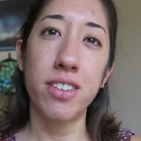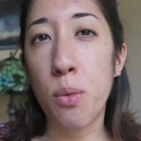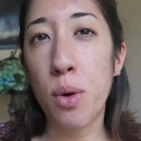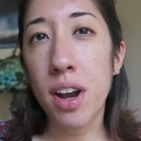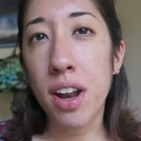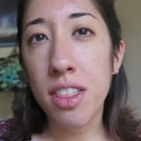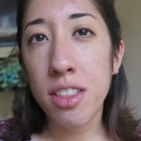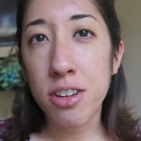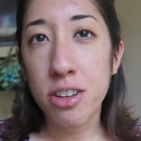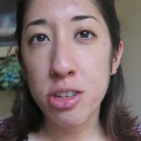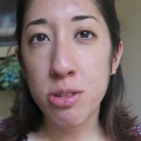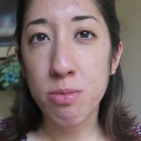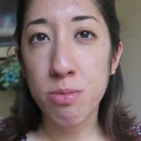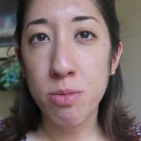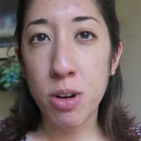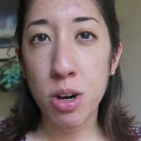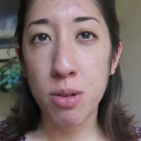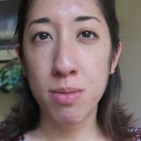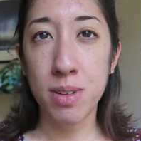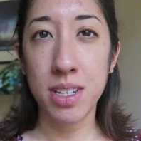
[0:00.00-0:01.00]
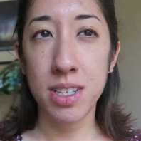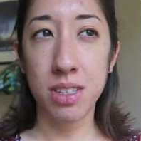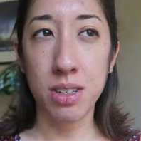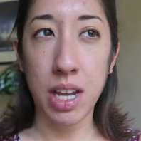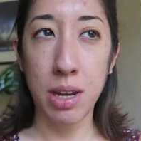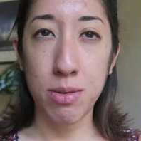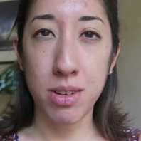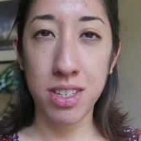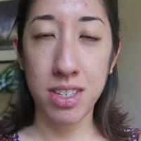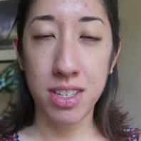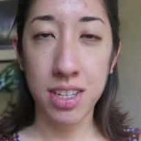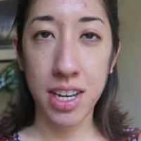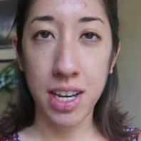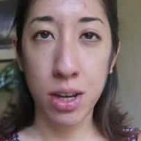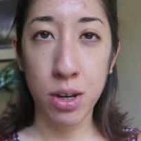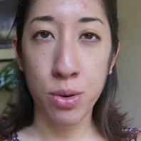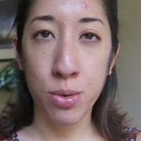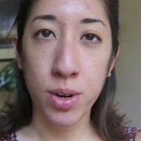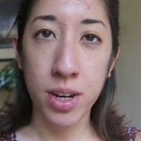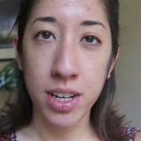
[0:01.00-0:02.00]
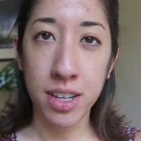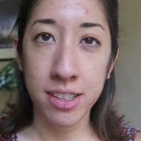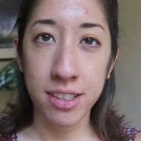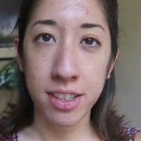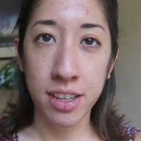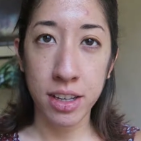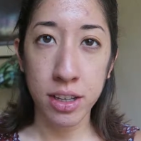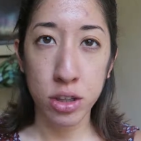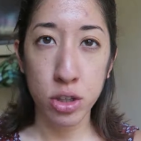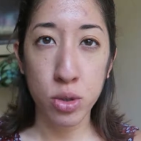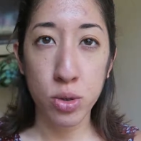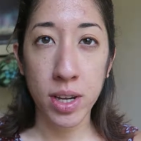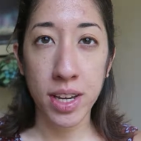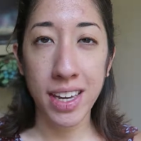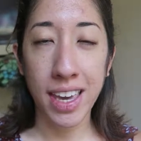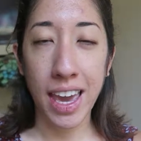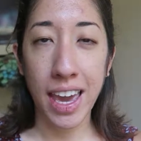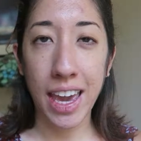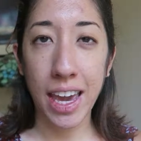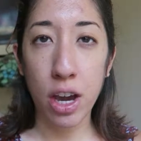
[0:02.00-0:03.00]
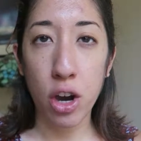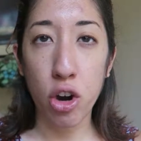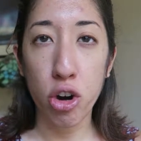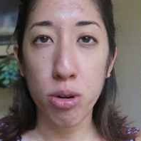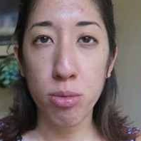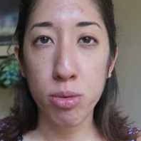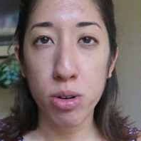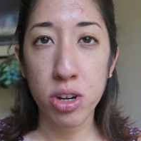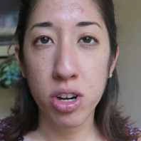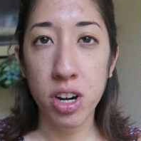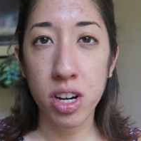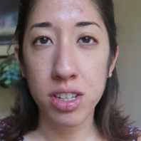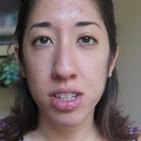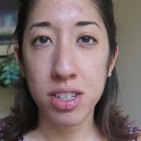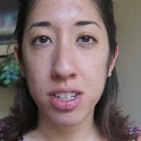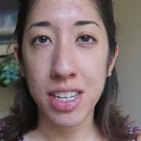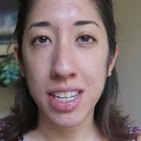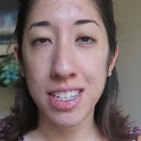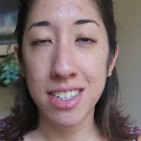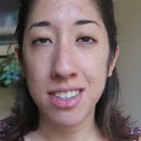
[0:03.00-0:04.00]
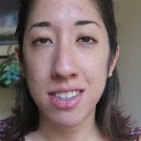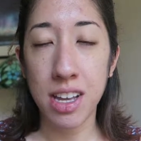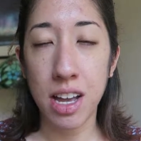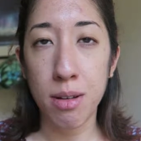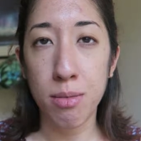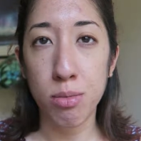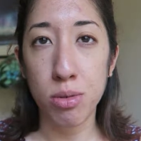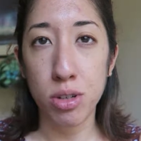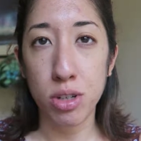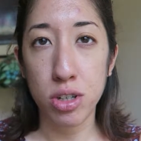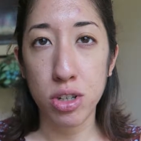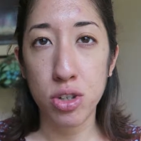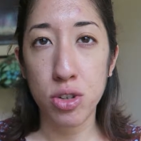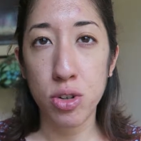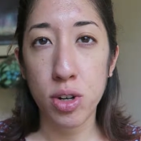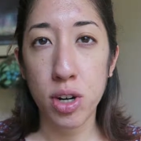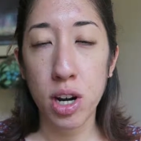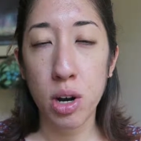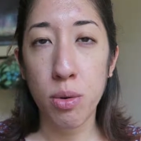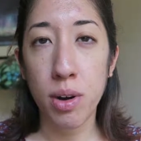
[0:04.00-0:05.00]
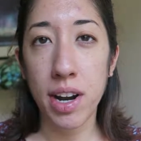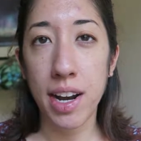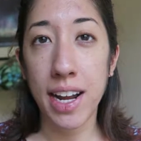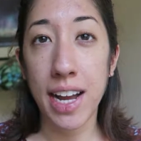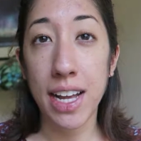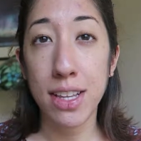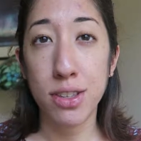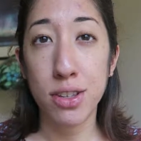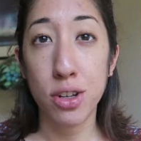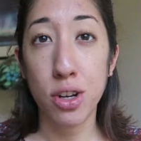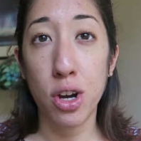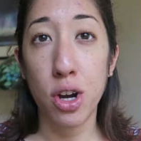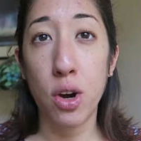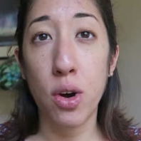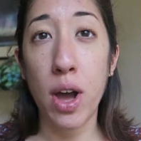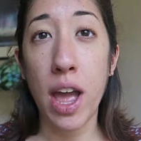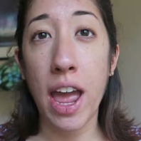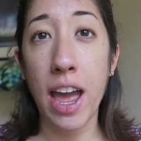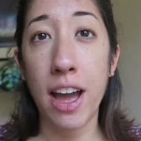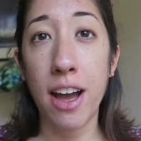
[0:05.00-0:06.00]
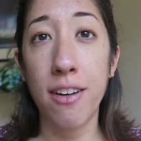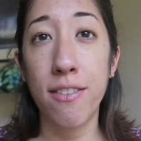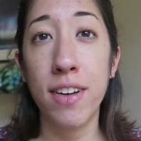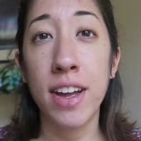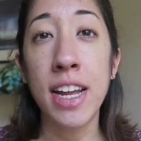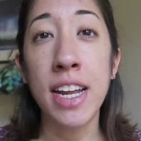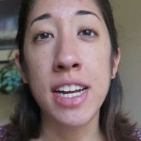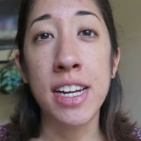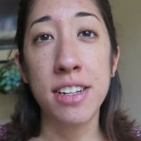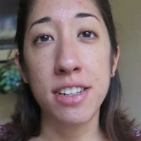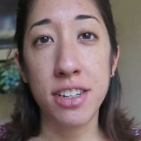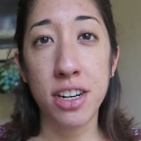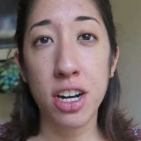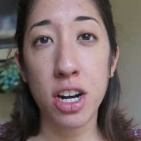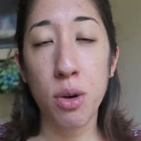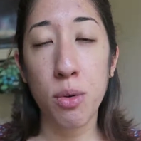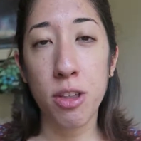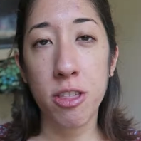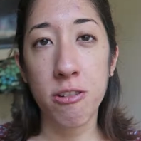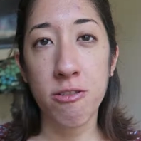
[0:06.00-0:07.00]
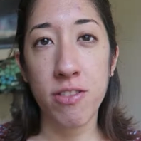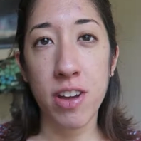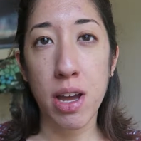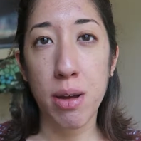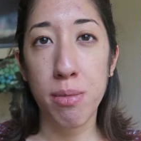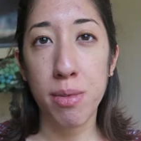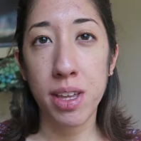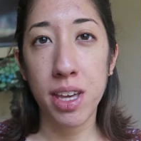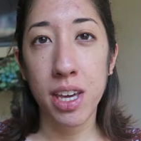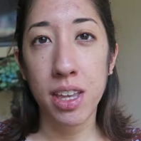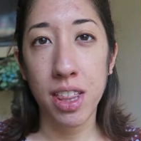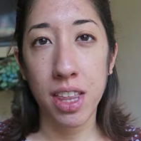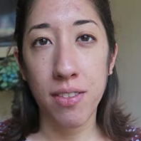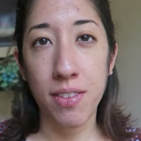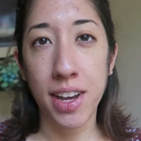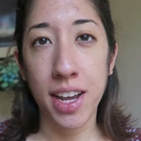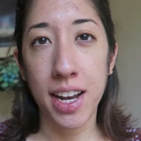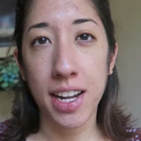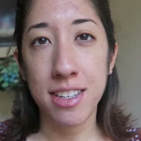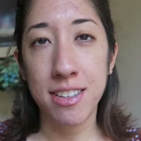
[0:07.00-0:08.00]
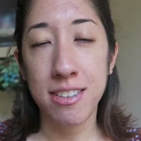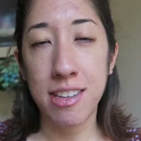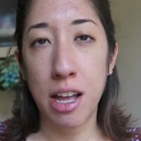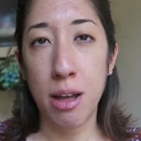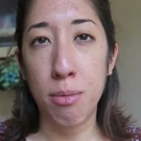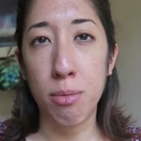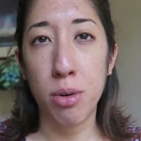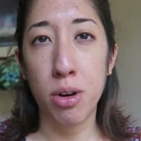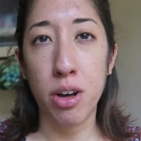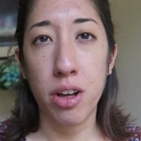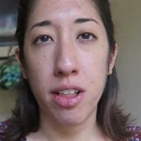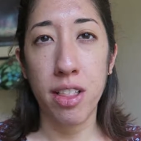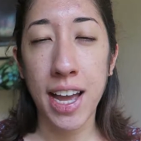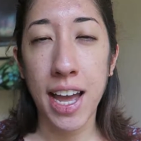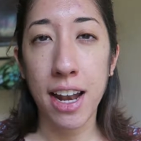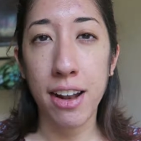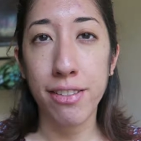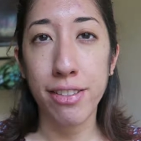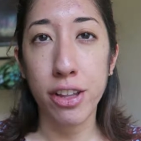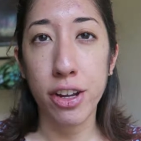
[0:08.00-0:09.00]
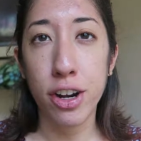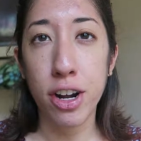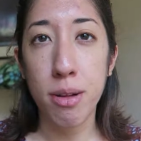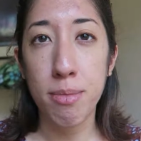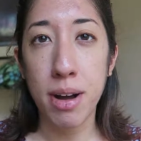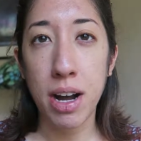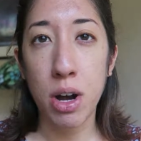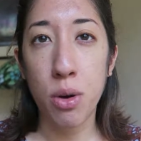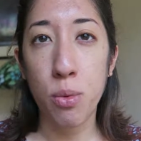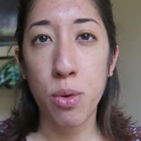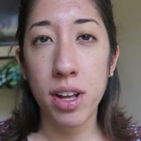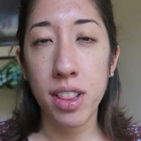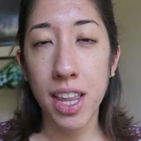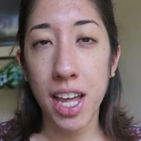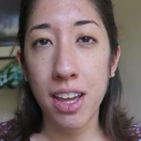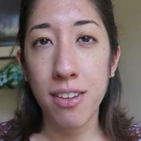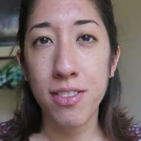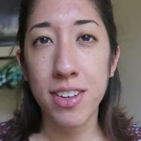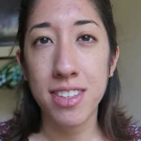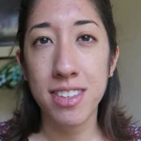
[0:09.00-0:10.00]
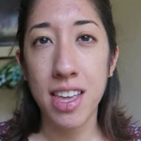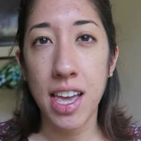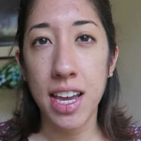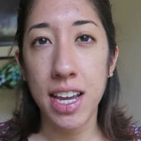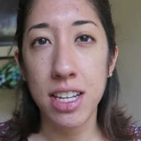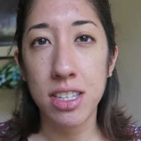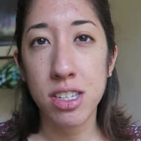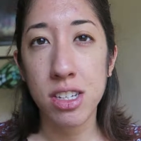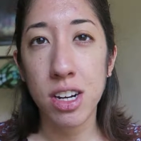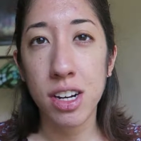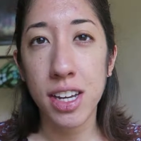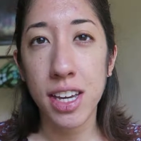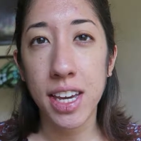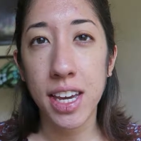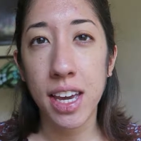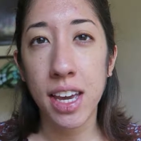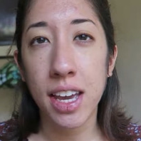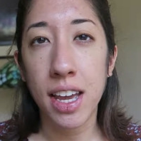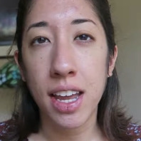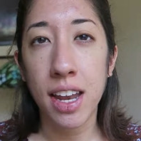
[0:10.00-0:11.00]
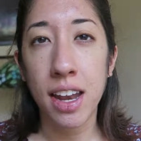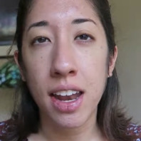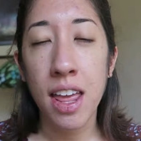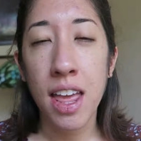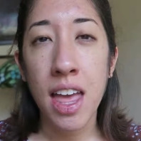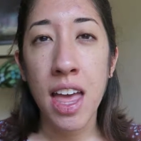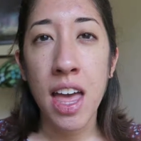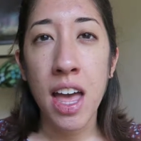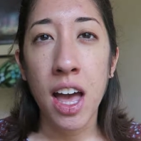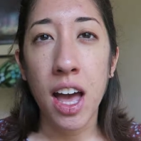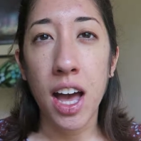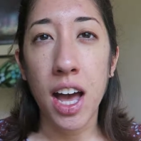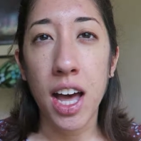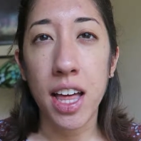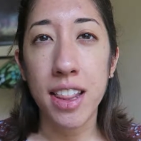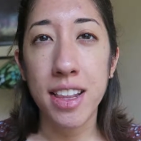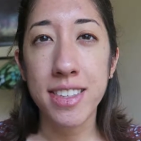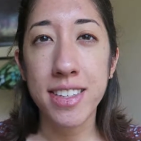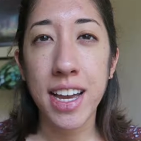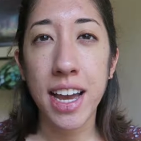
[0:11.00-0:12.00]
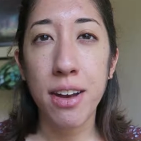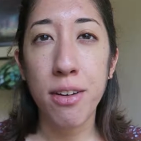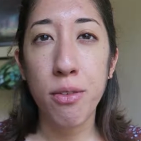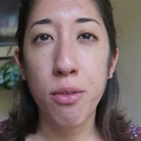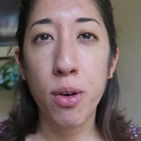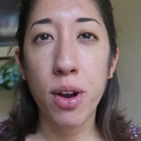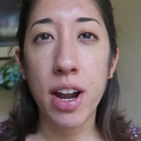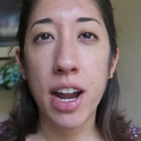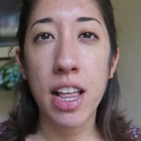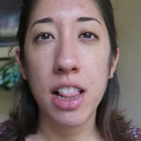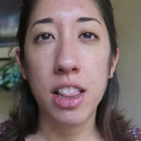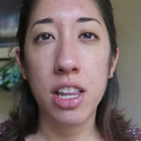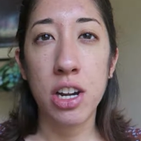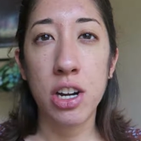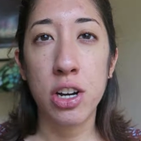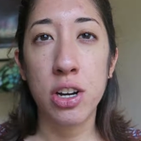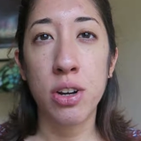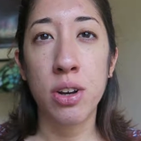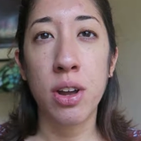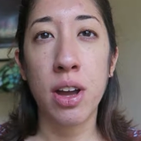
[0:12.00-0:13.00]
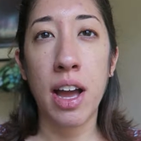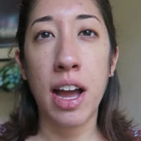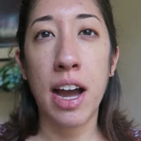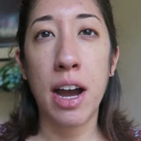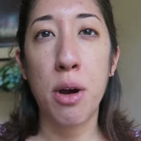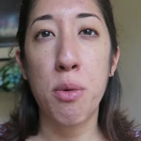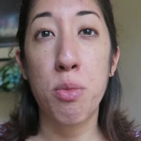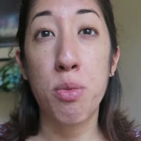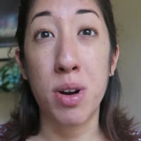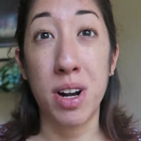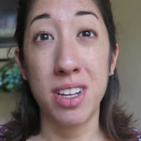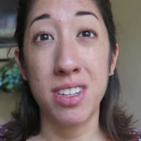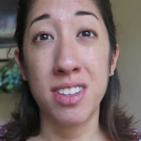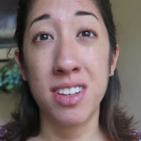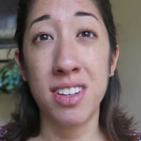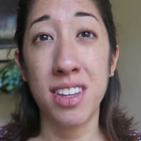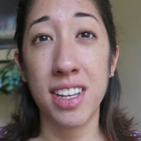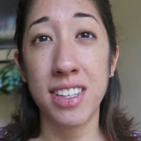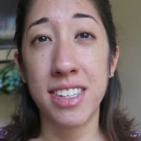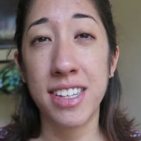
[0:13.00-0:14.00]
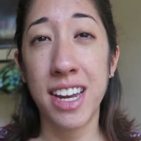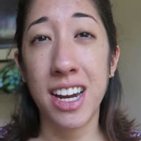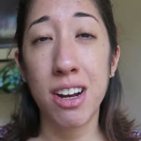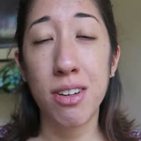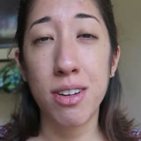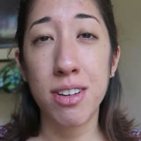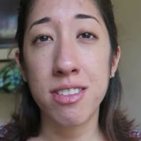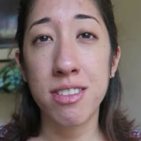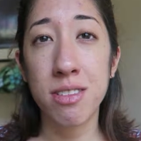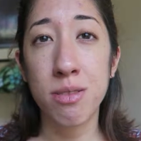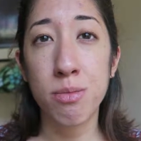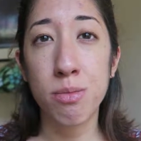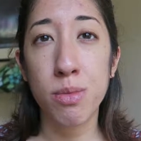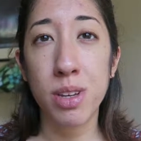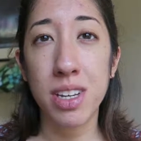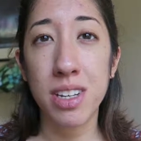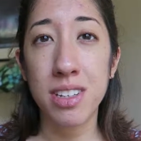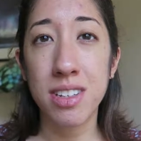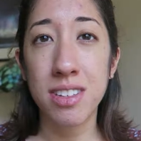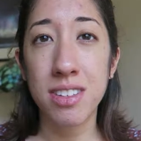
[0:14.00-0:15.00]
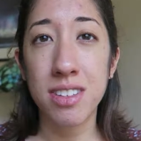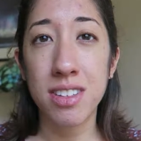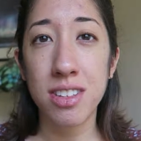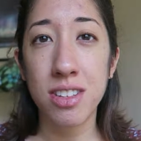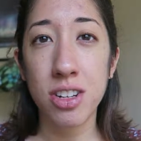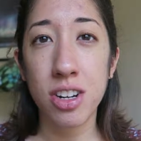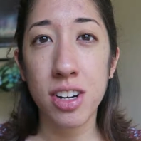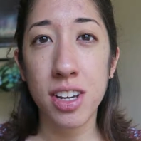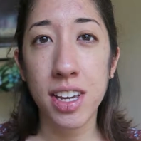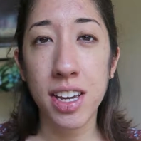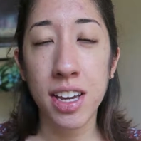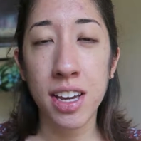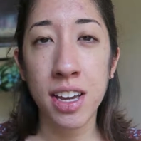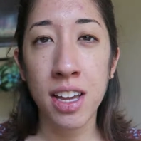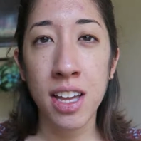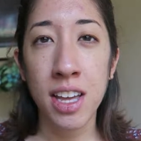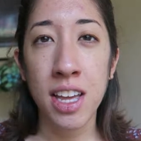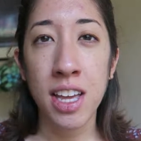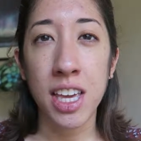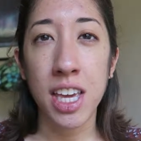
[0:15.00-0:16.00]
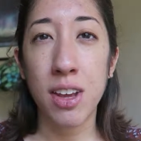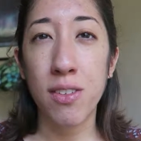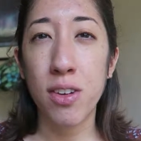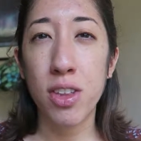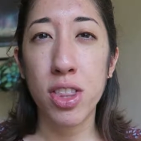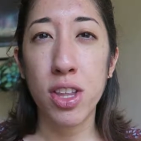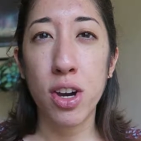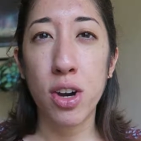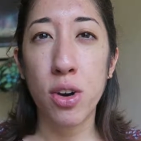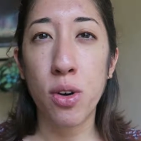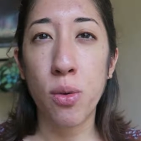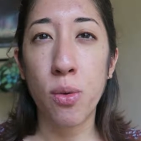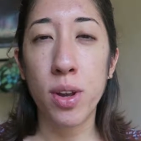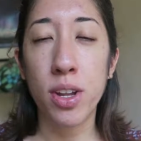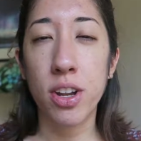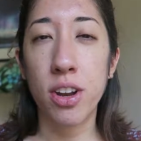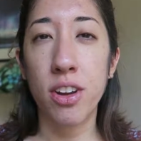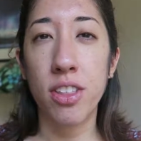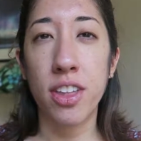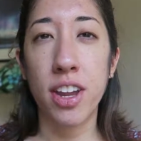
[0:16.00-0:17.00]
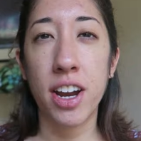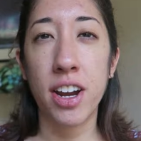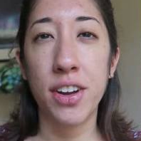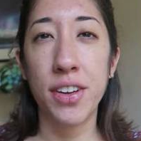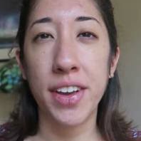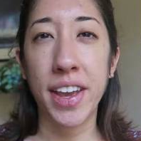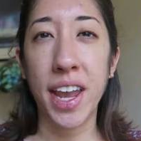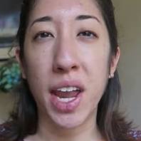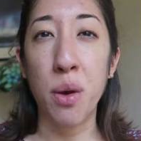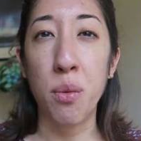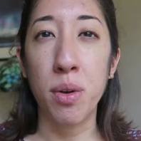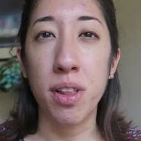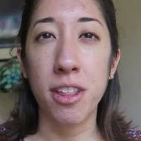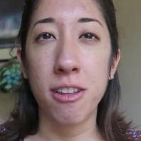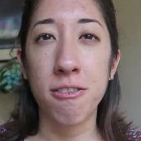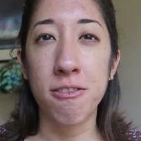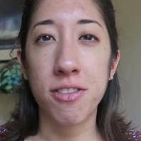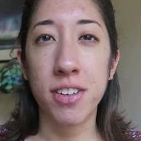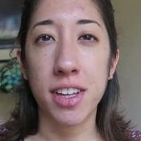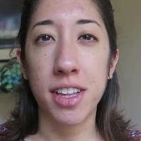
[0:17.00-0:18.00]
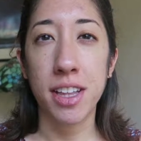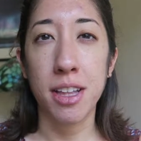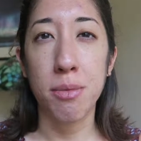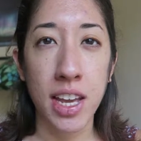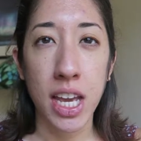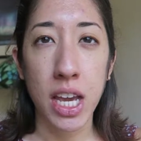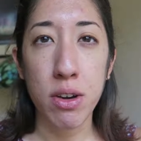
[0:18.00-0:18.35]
And one of those moments I would say was doing a home-cooked Istanbul tour, where I got to go have dinner with a family living in Istanbul and kind of learn about what life is like in Turkey. And that's kind of where I learned how present like terrorism is in Turkey, even though when you're there you can't really feel it.